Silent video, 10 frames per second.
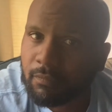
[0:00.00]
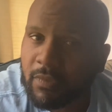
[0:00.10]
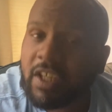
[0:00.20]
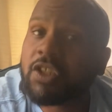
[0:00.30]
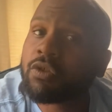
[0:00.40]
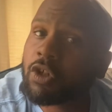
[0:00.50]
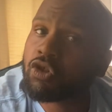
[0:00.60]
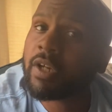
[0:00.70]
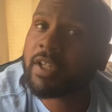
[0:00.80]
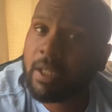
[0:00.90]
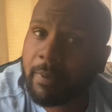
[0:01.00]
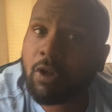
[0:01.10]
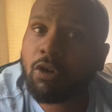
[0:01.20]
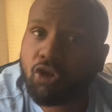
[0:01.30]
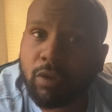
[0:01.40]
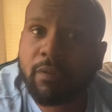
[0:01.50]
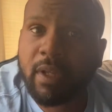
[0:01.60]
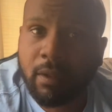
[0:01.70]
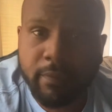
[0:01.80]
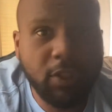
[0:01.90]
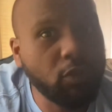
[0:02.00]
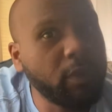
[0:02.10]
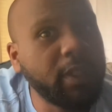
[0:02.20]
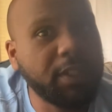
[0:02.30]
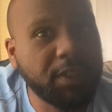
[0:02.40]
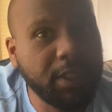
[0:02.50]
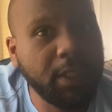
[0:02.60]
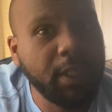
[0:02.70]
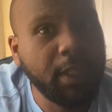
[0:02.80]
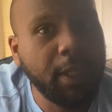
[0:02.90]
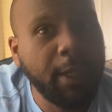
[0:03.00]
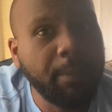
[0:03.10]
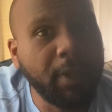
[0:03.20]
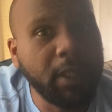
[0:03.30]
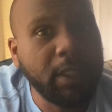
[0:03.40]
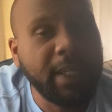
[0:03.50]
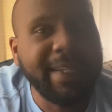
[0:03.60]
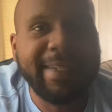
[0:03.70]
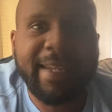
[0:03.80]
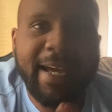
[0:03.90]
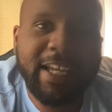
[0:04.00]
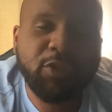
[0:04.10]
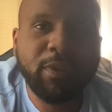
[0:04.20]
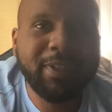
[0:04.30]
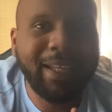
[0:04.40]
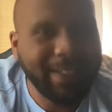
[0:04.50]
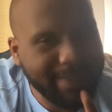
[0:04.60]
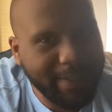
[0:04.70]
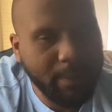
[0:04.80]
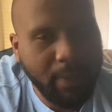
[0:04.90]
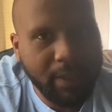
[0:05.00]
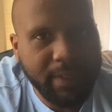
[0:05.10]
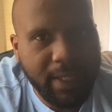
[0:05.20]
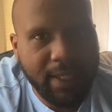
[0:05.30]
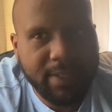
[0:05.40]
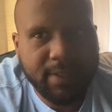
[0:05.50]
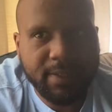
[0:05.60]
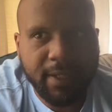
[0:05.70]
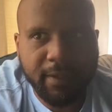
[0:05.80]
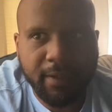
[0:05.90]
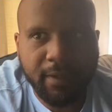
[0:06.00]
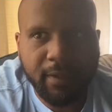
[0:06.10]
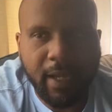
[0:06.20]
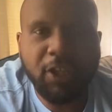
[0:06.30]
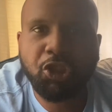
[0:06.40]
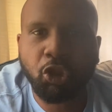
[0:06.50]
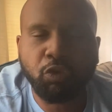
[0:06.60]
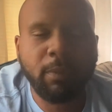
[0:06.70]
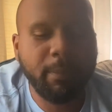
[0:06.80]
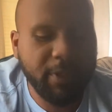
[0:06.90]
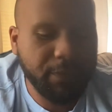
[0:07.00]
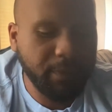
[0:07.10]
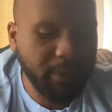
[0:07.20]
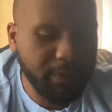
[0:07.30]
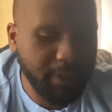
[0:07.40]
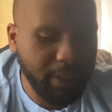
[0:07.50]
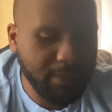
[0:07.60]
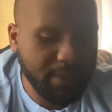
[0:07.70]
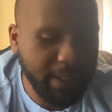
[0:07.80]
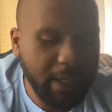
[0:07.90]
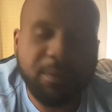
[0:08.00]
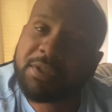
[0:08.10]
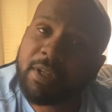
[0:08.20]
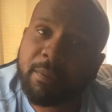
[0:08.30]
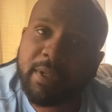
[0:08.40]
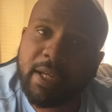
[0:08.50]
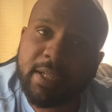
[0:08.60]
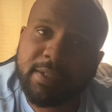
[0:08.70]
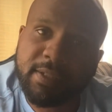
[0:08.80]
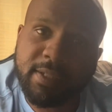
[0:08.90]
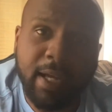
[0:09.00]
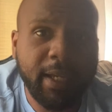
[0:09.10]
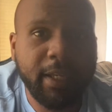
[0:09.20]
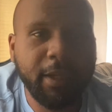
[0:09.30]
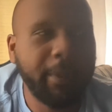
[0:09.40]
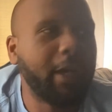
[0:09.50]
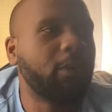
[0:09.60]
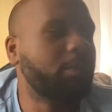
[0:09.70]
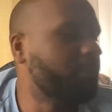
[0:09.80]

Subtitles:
He's going to try to keep it culturally relevant to an extent, but Nas, one thing I can say about Nas is that I joked with my best friend the other day. I was like, I was done with Nas since the I Am album.